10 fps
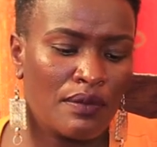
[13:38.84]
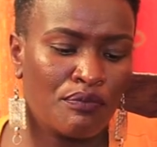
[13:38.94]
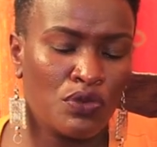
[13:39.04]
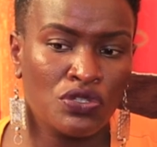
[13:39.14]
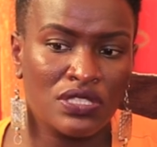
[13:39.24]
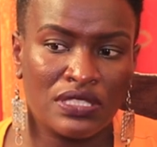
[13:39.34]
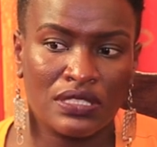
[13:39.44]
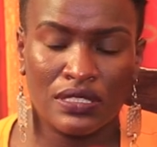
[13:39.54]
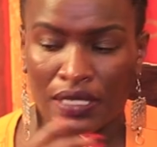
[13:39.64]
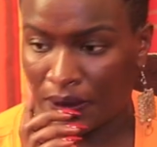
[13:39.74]

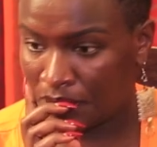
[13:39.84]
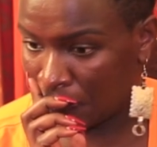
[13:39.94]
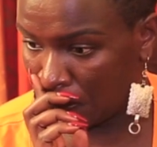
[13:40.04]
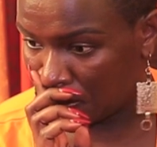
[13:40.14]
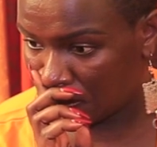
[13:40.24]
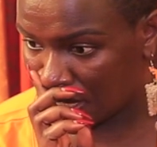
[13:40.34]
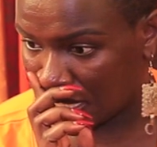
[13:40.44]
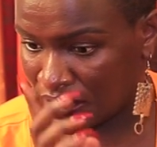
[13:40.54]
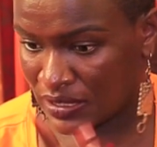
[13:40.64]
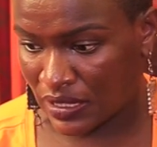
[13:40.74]
what will
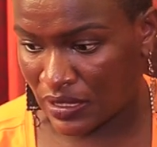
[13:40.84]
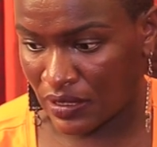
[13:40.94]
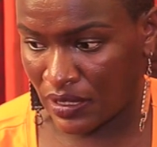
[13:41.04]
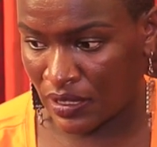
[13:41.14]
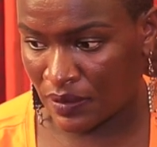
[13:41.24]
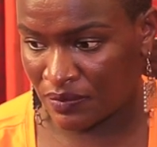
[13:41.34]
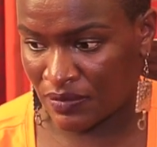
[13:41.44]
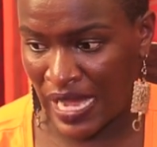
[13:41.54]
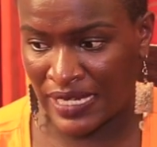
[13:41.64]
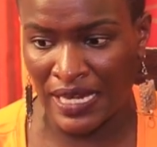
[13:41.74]
I say,
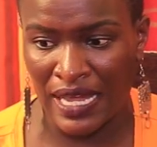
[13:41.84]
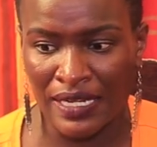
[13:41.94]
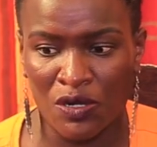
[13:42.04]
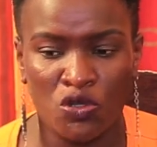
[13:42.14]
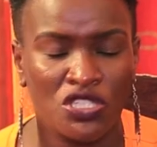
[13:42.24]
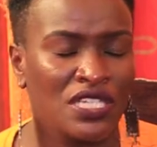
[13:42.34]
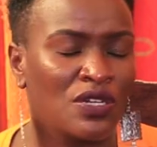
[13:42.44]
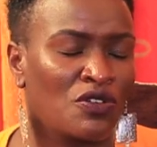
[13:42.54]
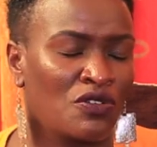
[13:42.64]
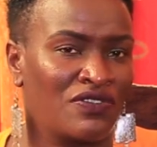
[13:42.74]
underquoting
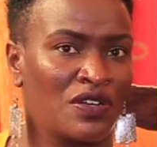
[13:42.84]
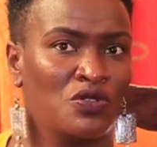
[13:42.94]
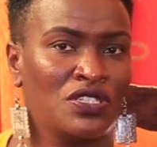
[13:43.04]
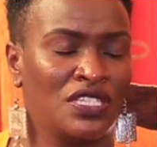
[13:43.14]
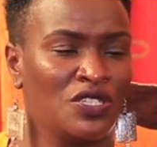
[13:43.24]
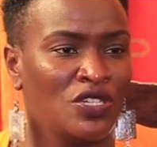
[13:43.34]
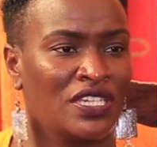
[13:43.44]
or overquoting.